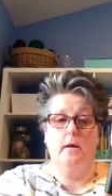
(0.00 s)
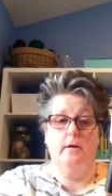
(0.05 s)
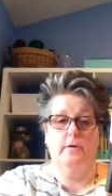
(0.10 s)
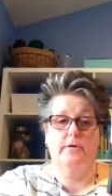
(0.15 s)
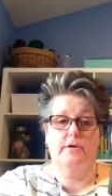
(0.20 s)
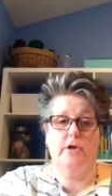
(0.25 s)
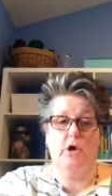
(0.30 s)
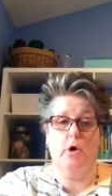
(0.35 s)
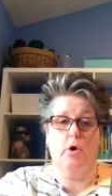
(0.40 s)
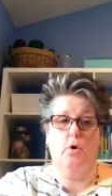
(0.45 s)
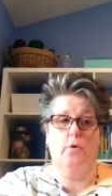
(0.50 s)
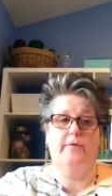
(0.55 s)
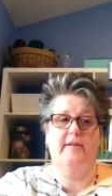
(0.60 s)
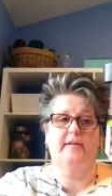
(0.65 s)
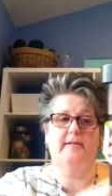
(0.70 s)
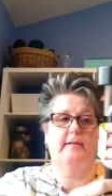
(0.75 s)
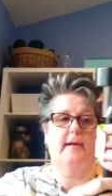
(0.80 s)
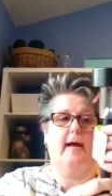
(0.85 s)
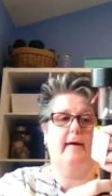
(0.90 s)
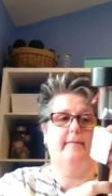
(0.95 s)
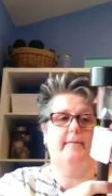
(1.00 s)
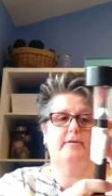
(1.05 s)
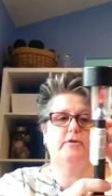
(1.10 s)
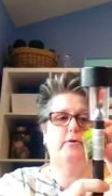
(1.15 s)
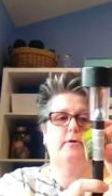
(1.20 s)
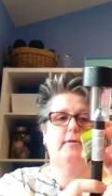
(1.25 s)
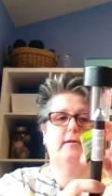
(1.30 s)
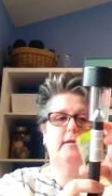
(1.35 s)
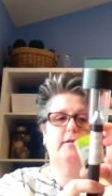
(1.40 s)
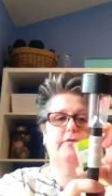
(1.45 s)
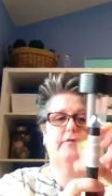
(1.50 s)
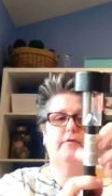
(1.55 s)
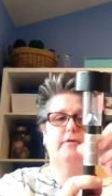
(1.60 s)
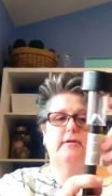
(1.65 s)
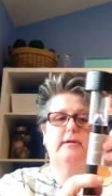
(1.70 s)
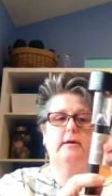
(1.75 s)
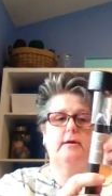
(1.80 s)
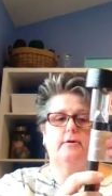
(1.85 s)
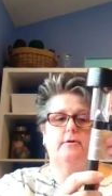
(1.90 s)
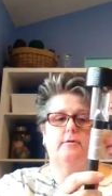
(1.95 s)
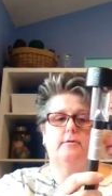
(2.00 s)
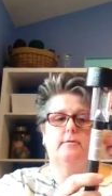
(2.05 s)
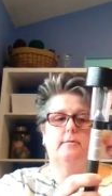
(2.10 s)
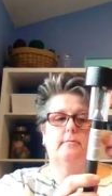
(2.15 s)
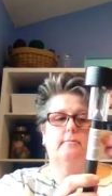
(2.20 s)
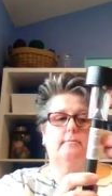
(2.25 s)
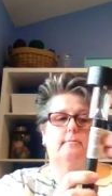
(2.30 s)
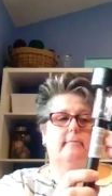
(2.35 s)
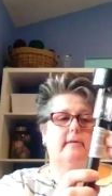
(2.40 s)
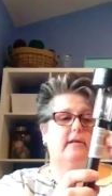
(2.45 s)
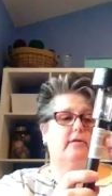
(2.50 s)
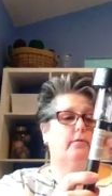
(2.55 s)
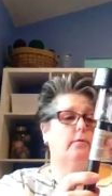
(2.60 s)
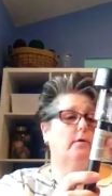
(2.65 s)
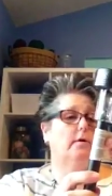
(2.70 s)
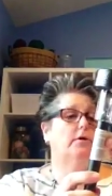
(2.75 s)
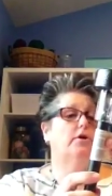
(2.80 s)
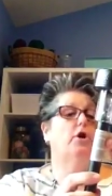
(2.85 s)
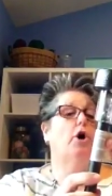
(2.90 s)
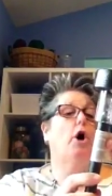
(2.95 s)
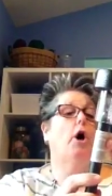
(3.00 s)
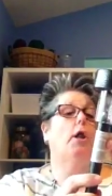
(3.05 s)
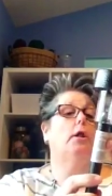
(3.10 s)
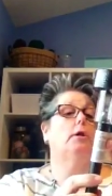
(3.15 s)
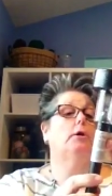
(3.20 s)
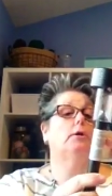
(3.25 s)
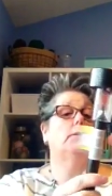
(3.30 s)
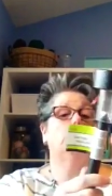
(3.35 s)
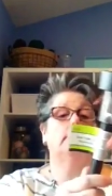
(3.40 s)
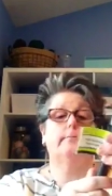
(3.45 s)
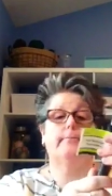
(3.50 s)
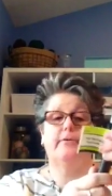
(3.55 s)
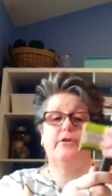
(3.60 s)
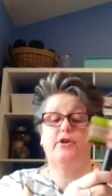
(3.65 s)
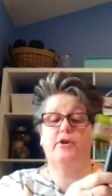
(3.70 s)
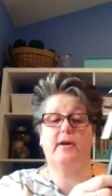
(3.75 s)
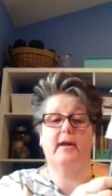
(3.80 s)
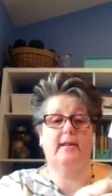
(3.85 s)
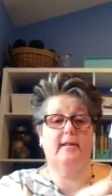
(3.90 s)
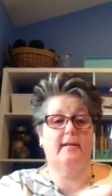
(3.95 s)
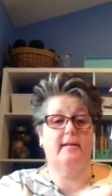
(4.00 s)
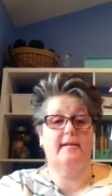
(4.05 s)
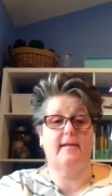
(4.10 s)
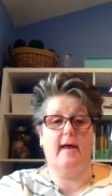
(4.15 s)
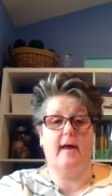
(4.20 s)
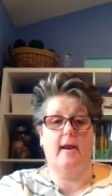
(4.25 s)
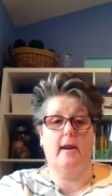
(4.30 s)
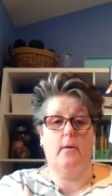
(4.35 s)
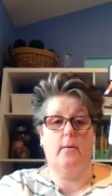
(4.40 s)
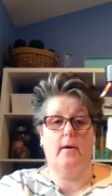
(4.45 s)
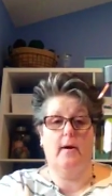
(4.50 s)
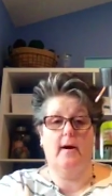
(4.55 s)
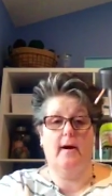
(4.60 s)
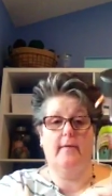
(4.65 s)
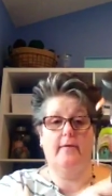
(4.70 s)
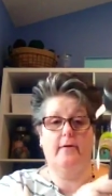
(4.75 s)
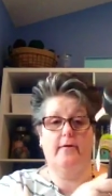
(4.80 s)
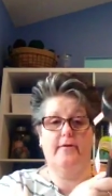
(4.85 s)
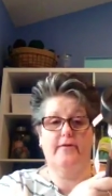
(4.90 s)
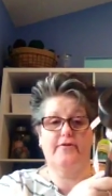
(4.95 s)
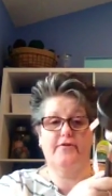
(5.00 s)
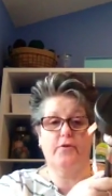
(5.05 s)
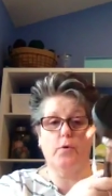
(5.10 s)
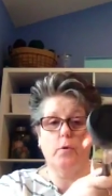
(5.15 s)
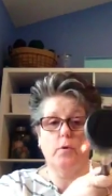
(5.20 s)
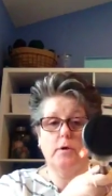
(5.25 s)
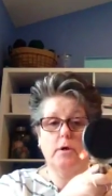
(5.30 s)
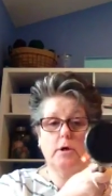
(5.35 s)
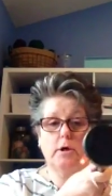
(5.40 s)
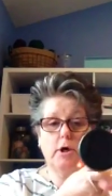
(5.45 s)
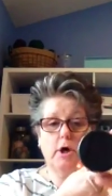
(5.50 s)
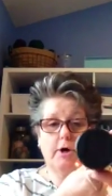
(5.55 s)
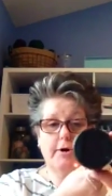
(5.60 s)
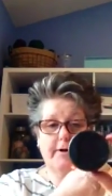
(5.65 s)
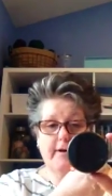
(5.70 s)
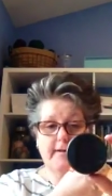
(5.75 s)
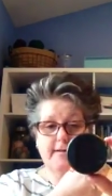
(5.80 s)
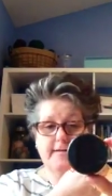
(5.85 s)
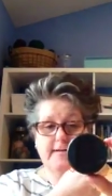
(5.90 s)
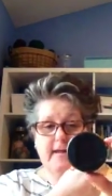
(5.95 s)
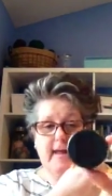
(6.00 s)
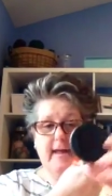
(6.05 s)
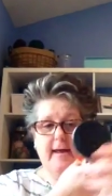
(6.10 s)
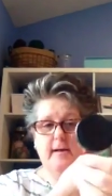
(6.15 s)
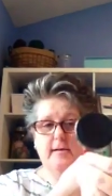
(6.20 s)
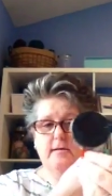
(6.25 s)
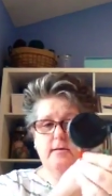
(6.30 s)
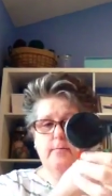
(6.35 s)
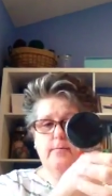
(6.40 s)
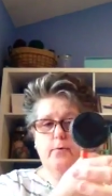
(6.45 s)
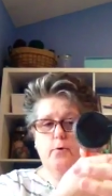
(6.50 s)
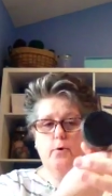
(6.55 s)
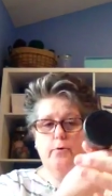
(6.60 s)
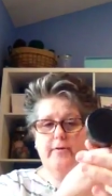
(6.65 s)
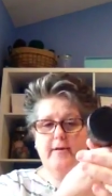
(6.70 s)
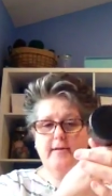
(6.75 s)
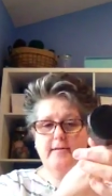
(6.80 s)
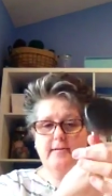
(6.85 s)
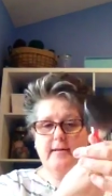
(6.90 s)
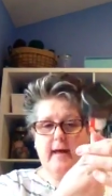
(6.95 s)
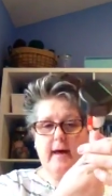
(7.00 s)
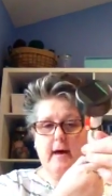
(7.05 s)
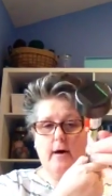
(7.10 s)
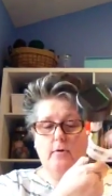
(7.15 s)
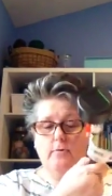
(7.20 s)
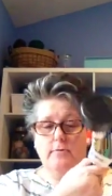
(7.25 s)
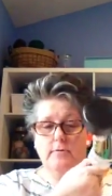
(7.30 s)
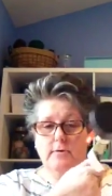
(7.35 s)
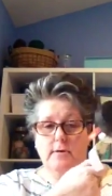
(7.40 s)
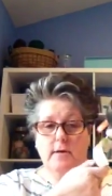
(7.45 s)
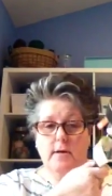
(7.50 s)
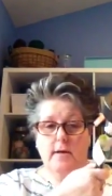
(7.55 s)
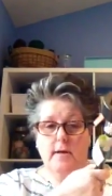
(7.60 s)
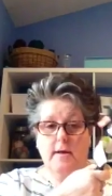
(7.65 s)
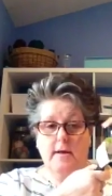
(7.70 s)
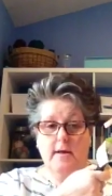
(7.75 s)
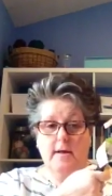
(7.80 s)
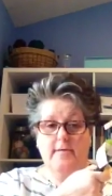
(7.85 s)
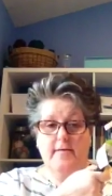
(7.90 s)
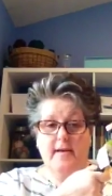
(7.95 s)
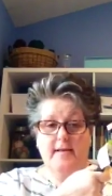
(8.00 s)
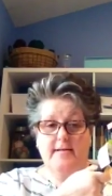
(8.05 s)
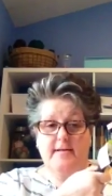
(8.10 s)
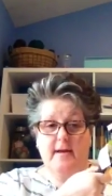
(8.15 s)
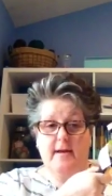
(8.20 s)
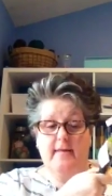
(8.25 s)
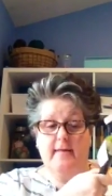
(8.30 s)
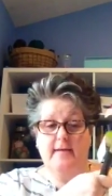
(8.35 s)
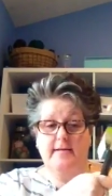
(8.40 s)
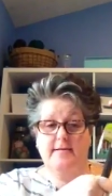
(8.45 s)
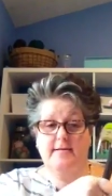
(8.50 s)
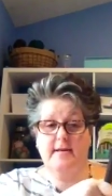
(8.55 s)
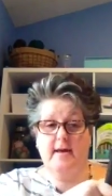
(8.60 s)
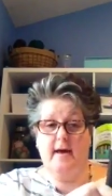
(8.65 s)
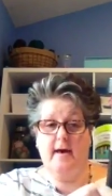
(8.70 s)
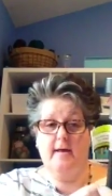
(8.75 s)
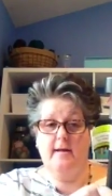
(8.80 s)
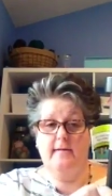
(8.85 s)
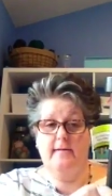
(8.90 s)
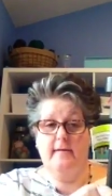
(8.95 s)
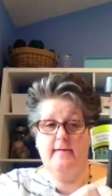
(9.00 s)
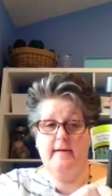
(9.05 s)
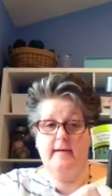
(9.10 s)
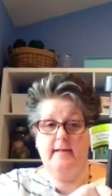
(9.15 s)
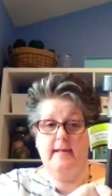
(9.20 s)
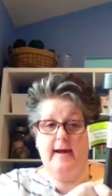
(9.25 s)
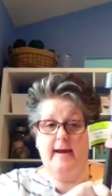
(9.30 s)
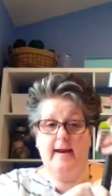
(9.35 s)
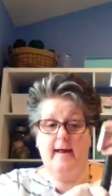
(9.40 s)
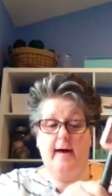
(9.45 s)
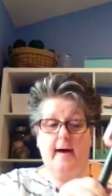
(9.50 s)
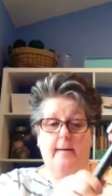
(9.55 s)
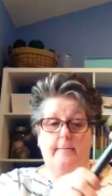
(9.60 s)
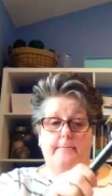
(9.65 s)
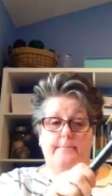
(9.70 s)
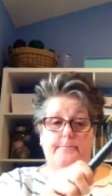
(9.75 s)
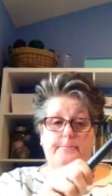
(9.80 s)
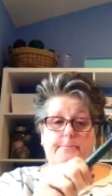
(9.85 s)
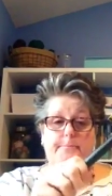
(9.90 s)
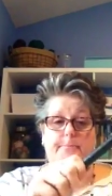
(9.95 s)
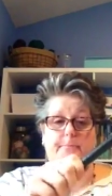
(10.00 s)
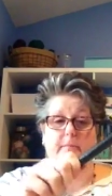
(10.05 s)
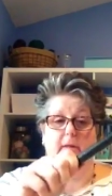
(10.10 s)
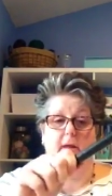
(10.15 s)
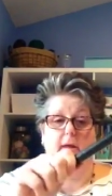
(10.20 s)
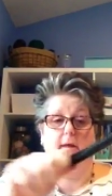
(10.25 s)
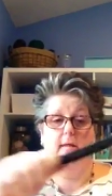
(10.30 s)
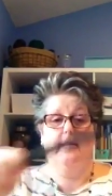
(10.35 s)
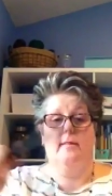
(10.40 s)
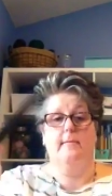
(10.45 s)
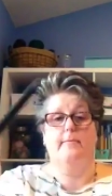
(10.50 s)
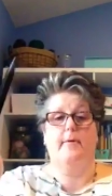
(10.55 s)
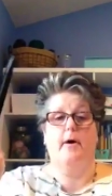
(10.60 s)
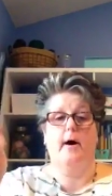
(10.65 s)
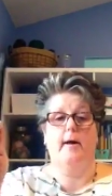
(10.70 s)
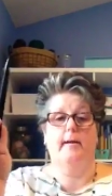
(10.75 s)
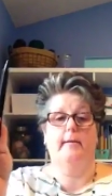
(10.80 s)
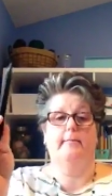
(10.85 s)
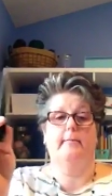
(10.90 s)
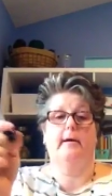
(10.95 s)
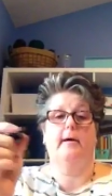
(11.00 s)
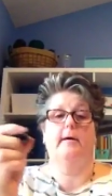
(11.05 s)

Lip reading: So I've been doing this for years. And these were $1, but you can get these anywhere, and they're the solar garden stakes. You pull this out, they sit in the sun, and then they light up. The bottom